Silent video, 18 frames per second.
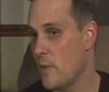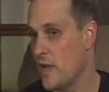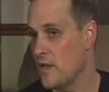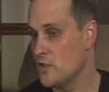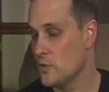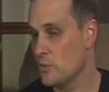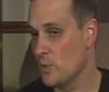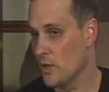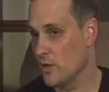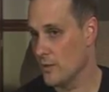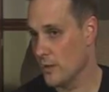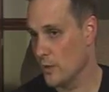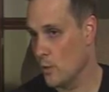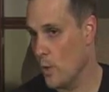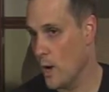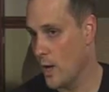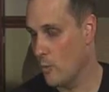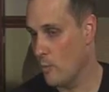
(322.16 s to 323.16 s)
Mansion book a little
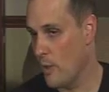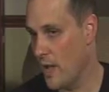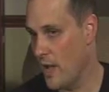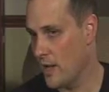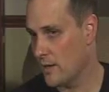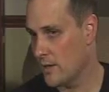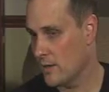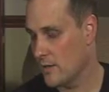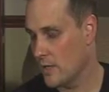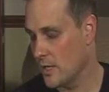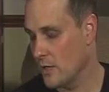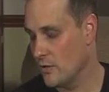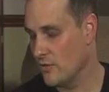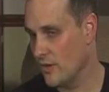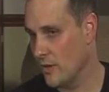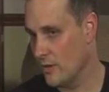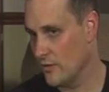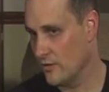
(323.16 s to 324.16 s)
while back. Can you
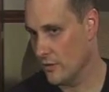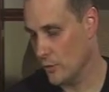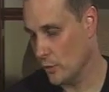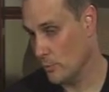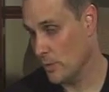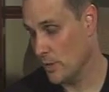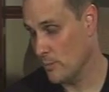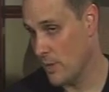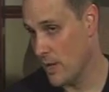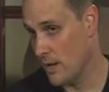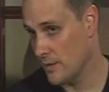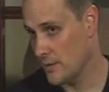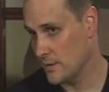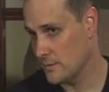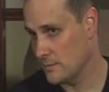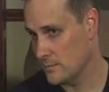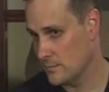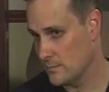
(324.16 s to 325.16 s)
tell us a little bit about it?